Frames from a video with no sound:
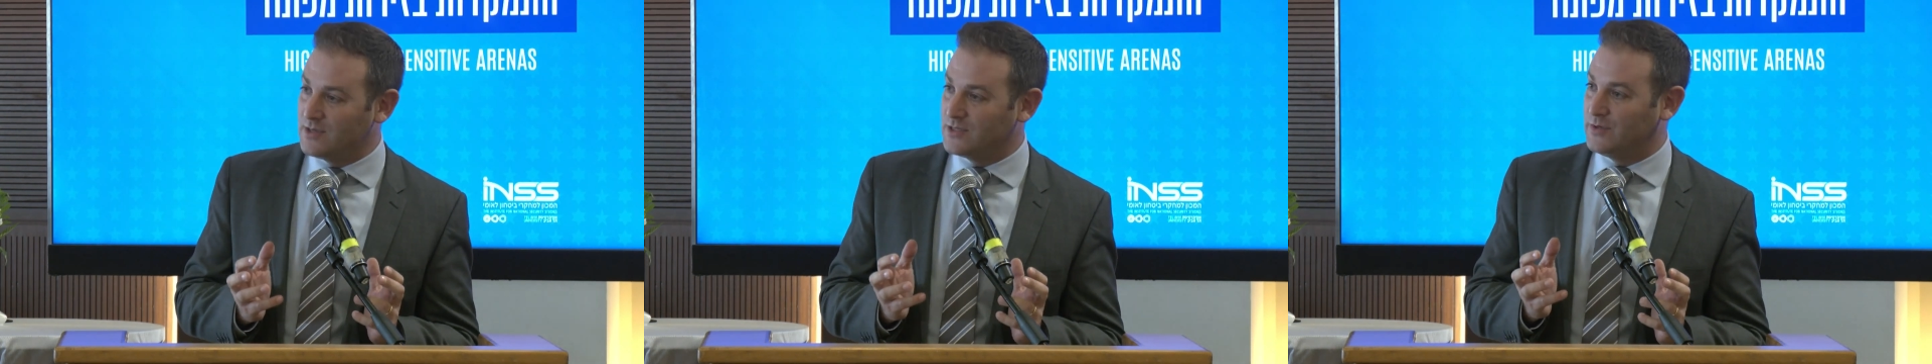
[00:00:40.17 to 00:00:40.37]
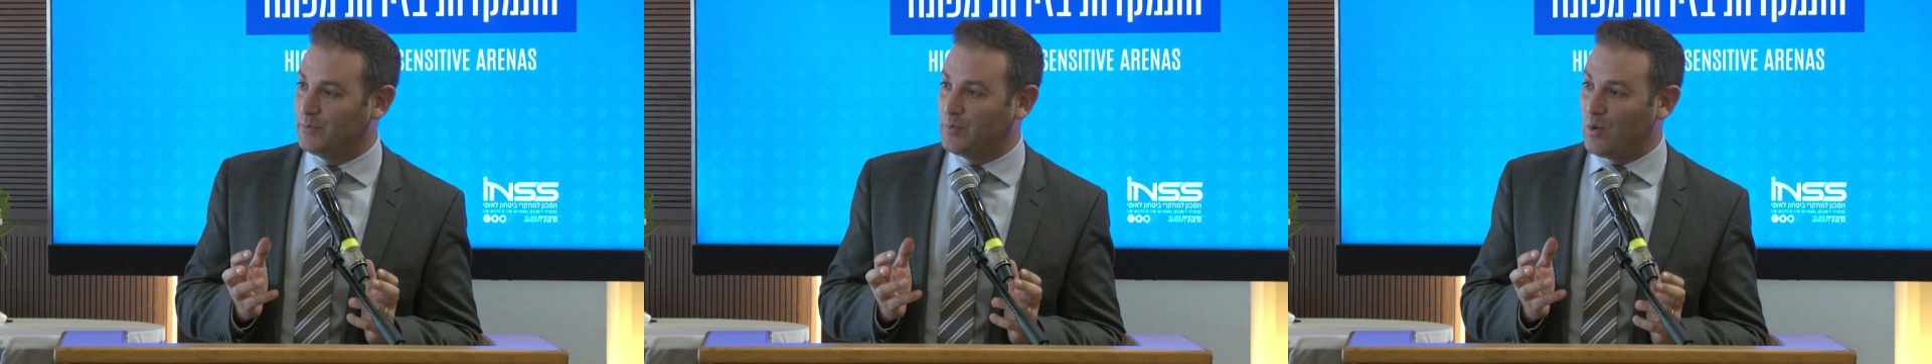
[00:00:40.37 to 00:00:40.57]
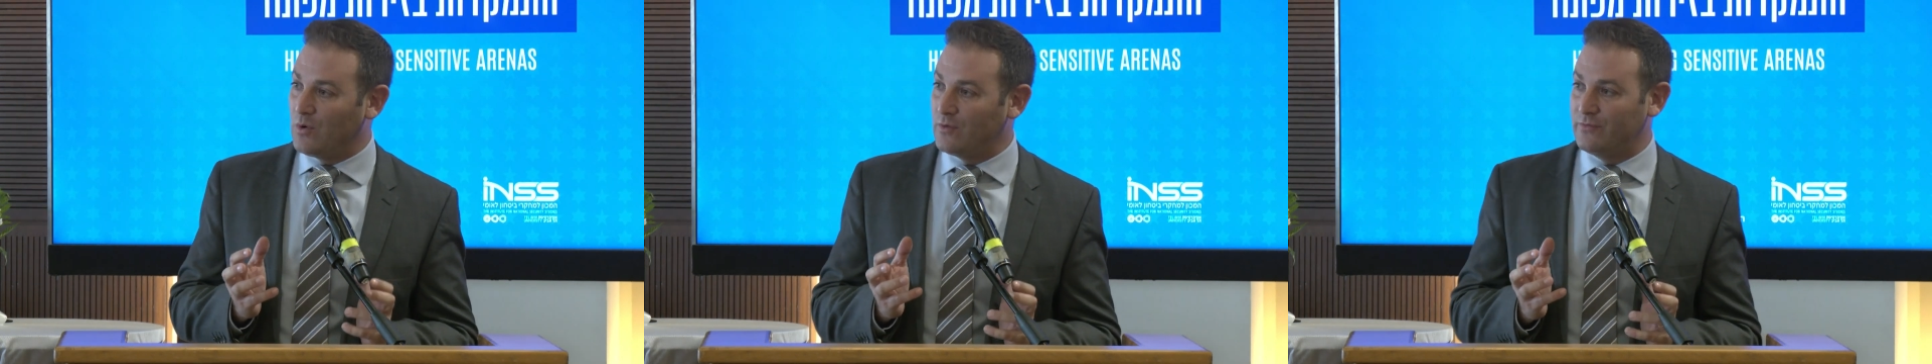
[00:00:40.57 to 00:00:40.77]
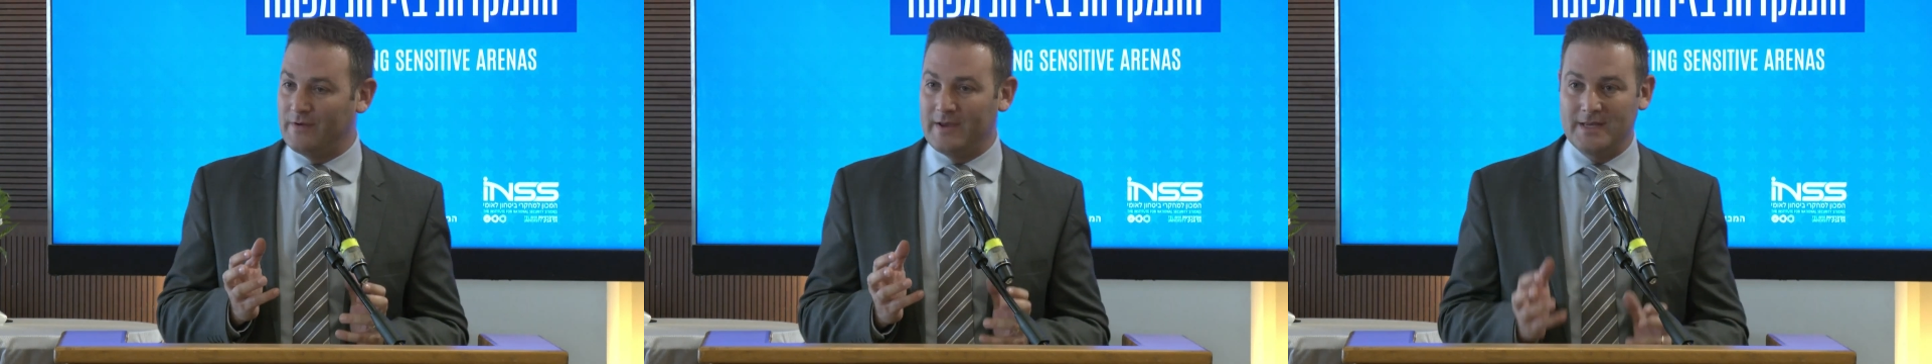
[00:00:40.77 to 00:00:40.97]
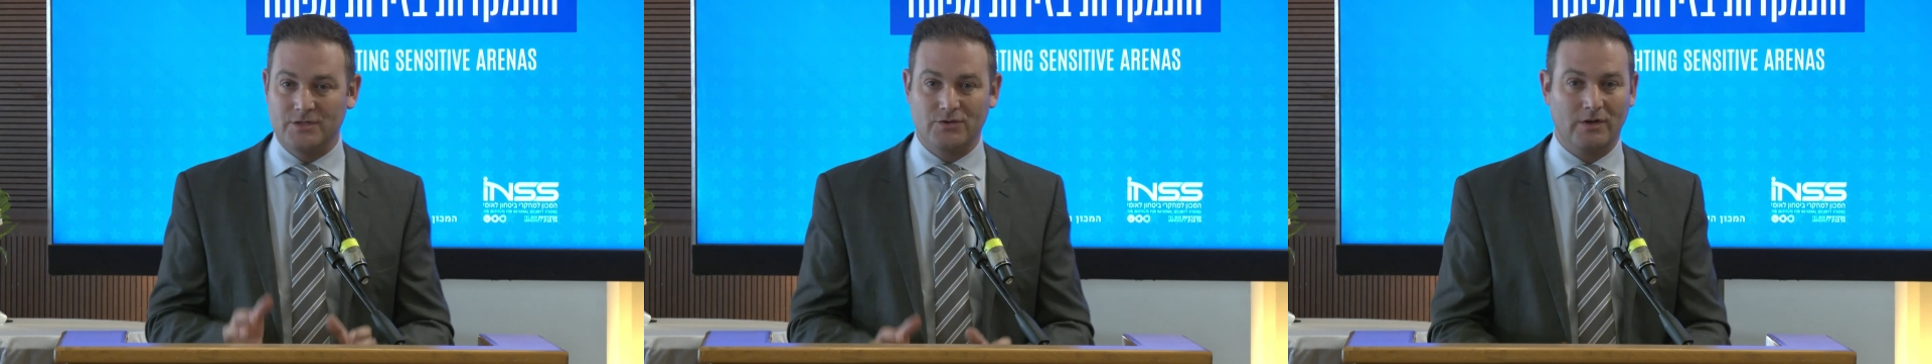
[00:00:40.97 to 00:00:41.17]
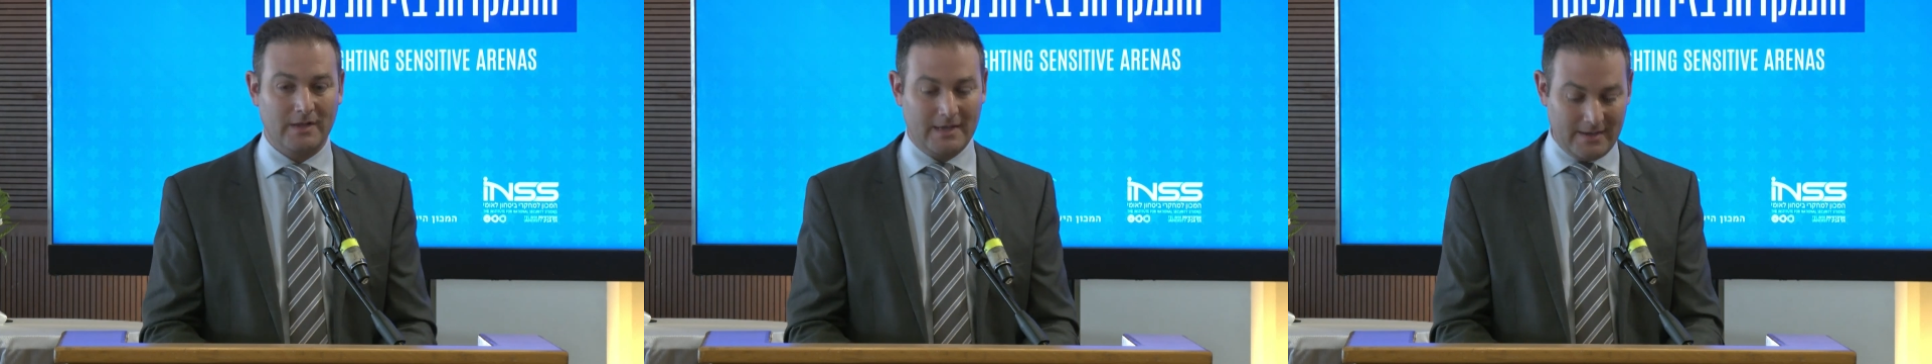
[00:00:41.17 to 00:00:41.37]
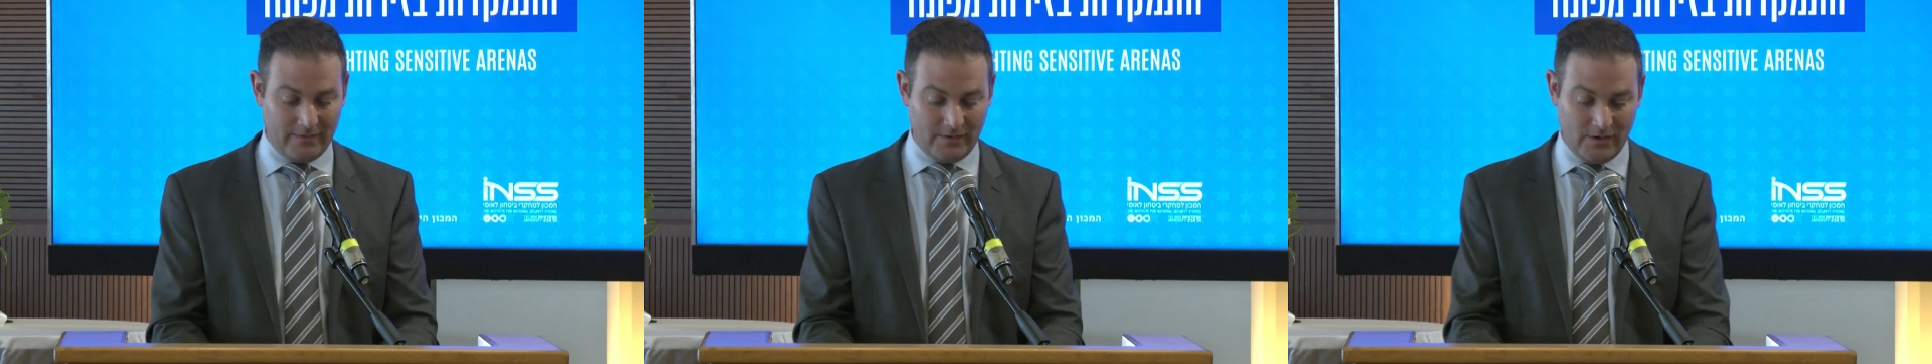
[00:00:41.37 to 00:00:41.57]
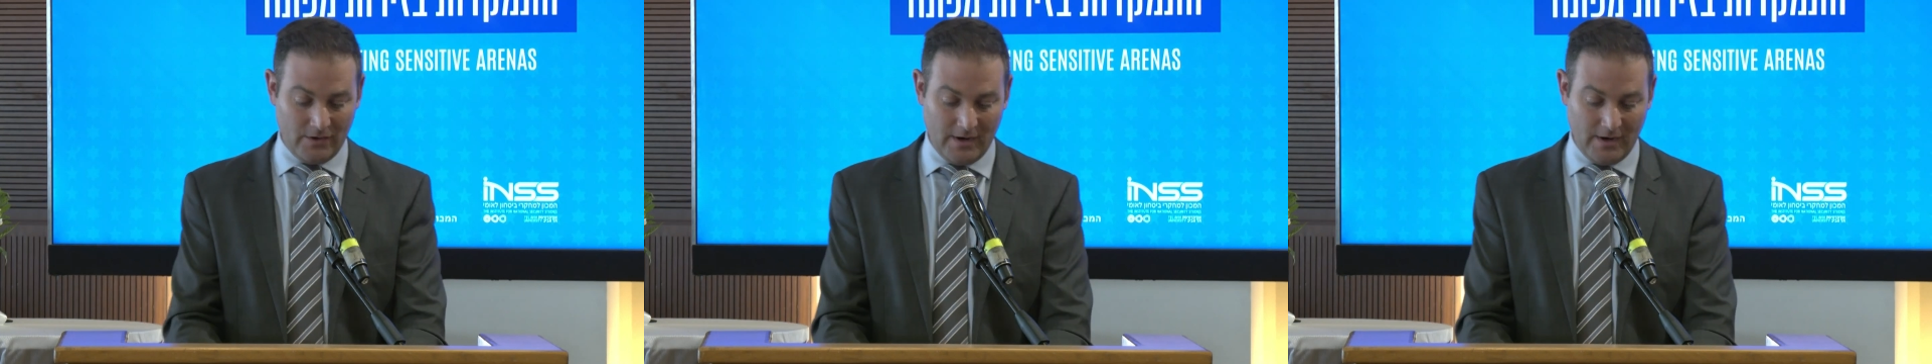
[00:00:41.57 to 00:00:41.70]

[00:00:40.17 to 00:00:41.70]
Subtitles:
support for Israel in the